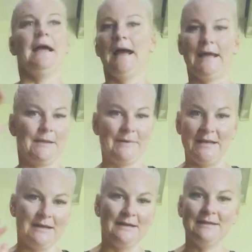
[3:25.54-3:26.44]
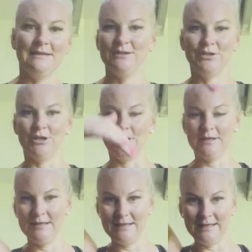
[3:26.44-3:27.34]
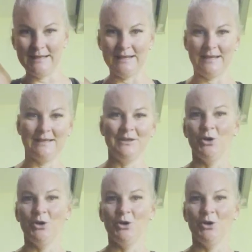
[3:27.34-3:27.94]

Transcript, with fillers: and I'm in a, you know, in a